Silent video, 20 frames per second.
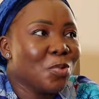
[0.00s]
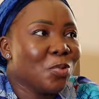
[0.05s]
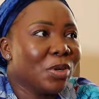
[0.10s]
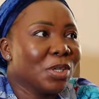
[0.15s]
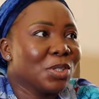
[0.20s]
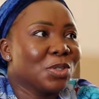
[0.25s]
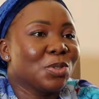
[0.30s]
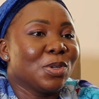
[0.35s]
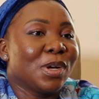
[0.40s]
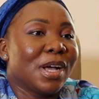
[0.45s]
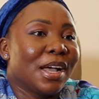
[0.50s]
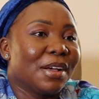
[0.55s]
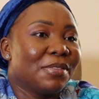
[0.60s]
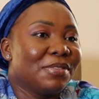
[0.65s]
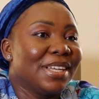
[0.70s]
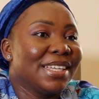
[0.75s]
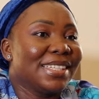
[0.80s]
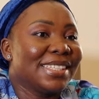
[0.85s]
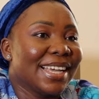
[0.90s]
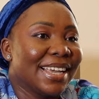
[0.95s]
wish to have
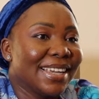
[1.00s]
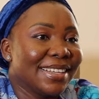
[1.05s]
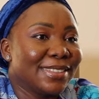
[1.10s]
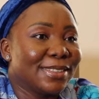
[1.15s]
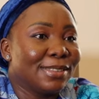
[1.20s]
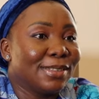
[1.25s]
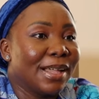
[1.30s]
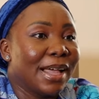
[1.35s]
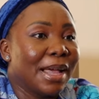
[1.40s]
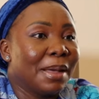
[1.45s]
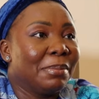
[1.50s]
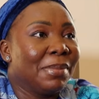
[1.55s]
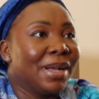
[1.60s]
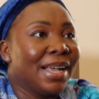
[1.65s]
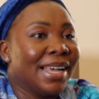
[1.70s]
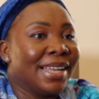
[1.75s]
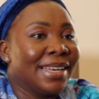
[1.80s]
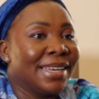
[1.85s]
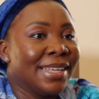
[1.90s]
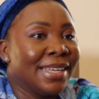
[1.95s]
the title, I'm
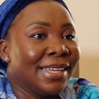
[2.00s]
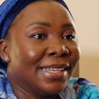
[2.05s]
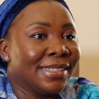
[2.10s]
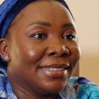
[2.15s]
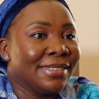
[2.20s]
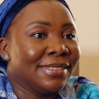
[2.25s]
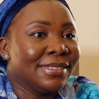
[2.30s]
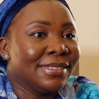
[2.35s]
Ghanaian.